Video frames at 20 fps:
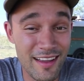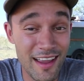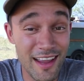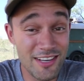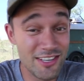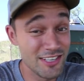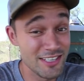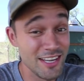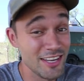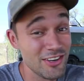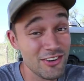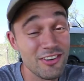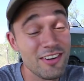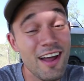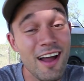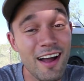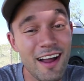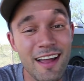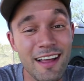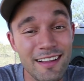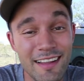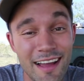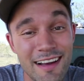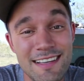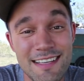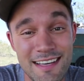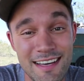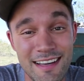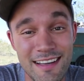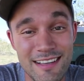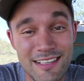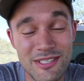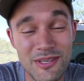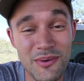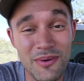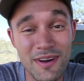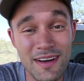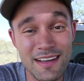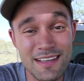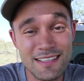it's just that you're not collecting it.
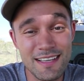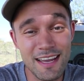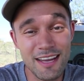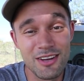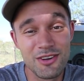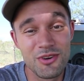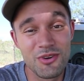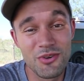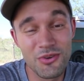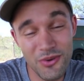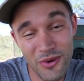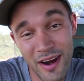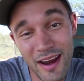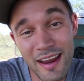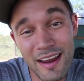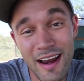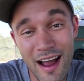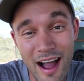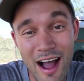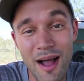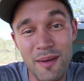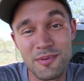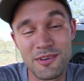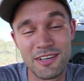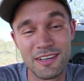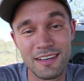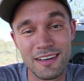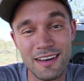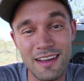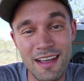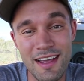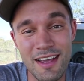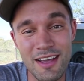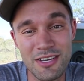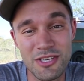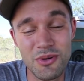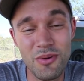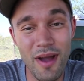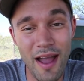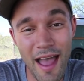So it is a great option
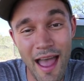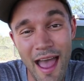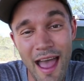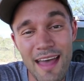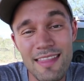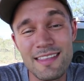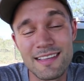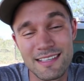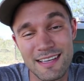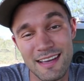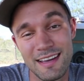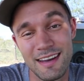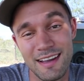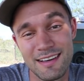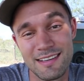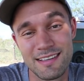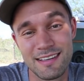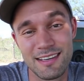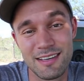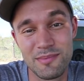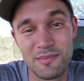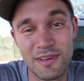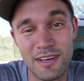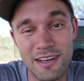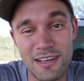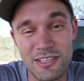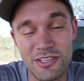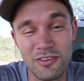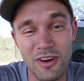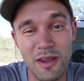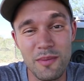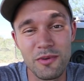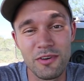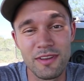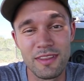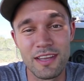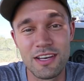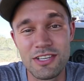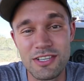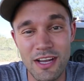to add this connection in because you're able to
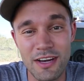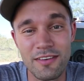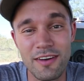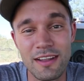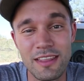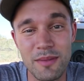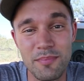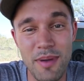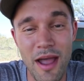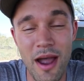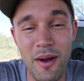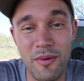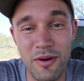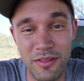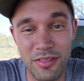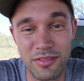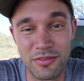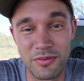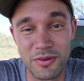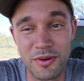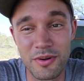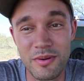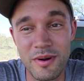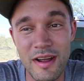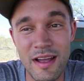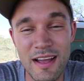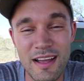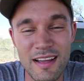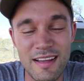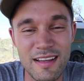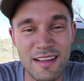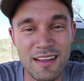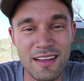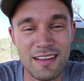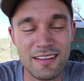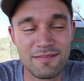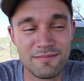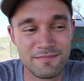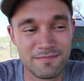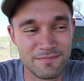then generate the power through.
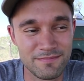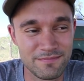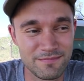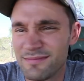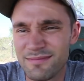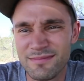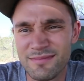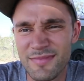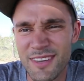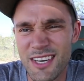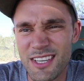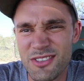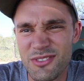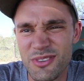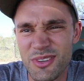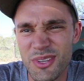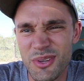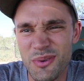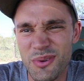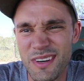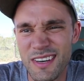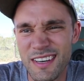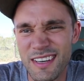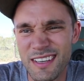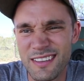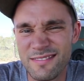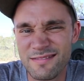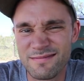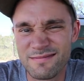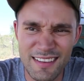It is really windy